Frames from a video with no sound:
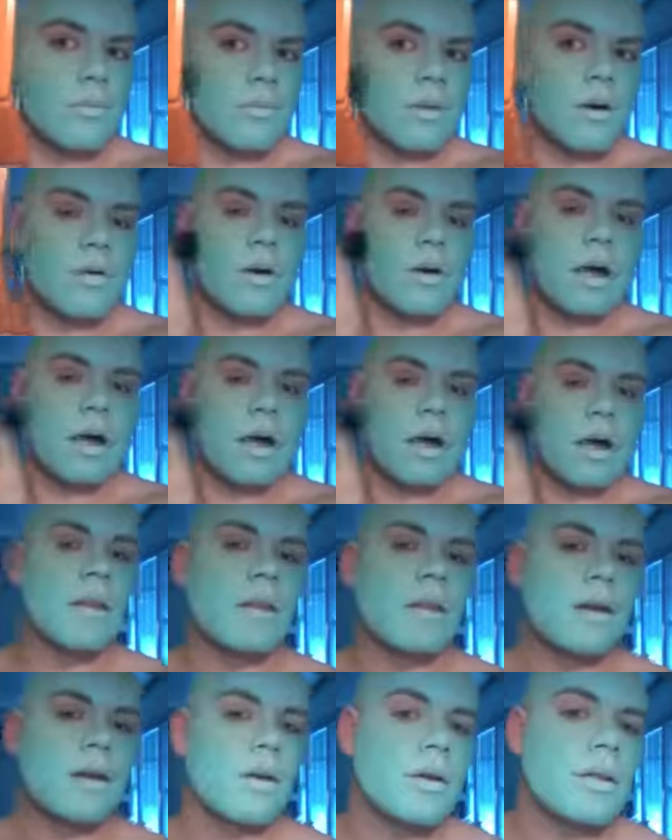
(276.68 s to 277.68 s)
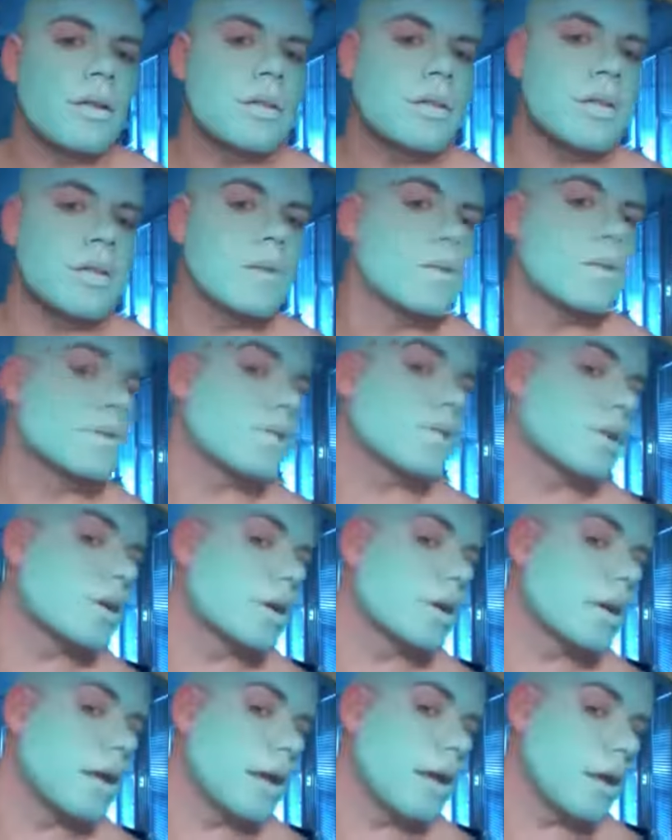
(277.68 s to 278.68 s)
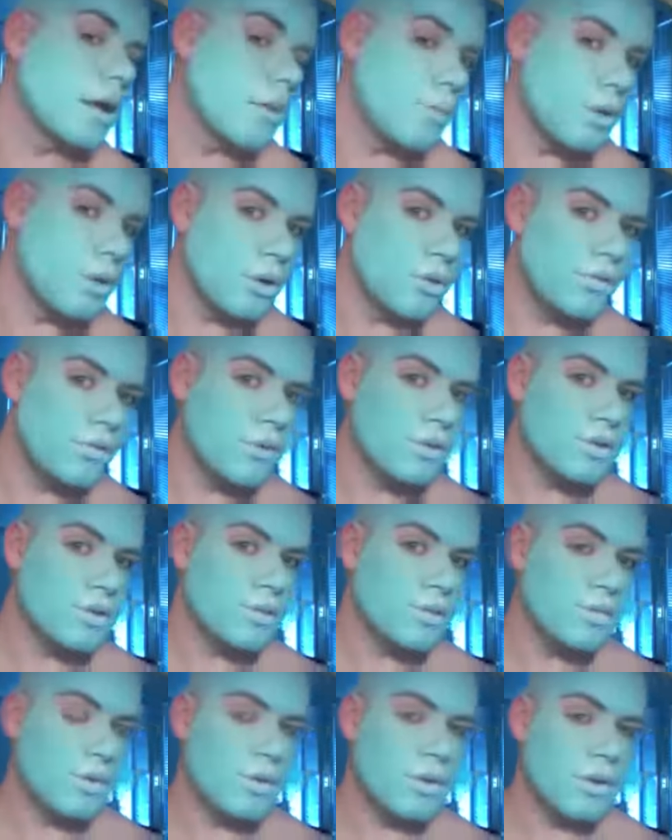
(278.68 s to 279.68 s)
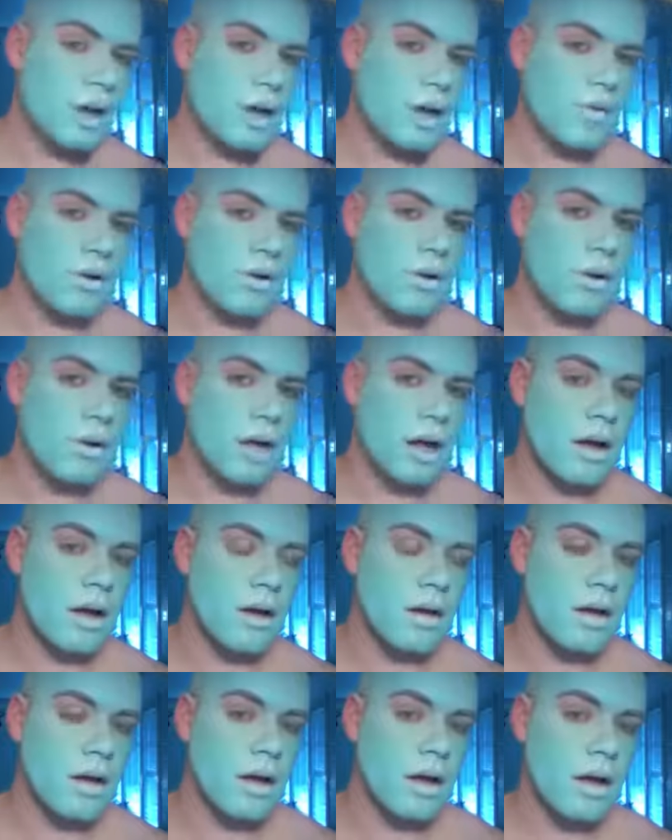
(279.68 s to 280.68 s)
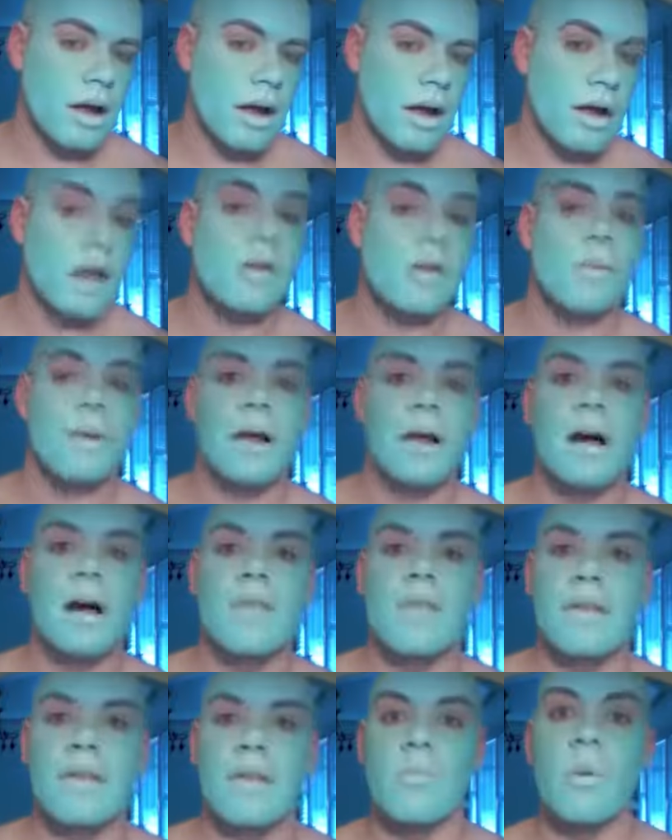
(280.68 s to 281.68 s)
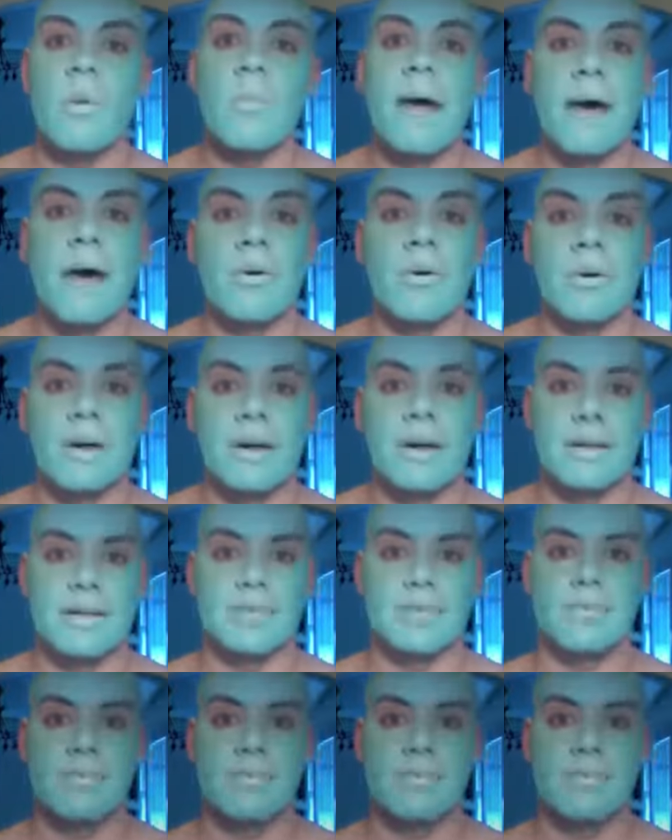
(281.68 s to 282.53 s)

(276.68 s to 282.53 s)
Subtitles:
Alright, and there you can see we're starting to get a beautiful, smooth color payoff, and then we'll powder it.